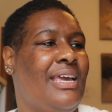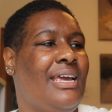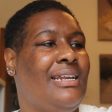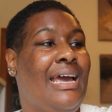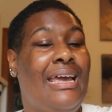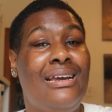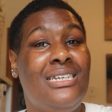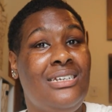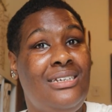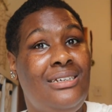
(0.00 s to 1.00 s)
and I
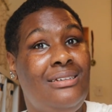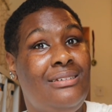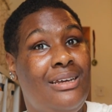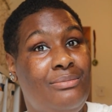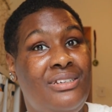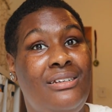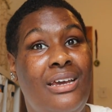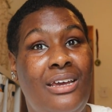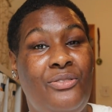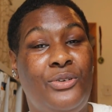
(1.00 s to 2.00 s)
actually emptied
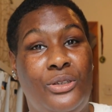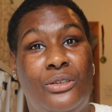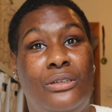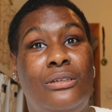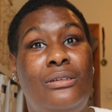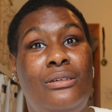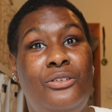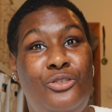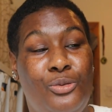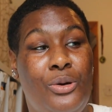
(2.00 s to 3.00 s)
a full
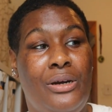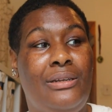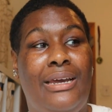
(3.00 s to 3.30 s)
drawer.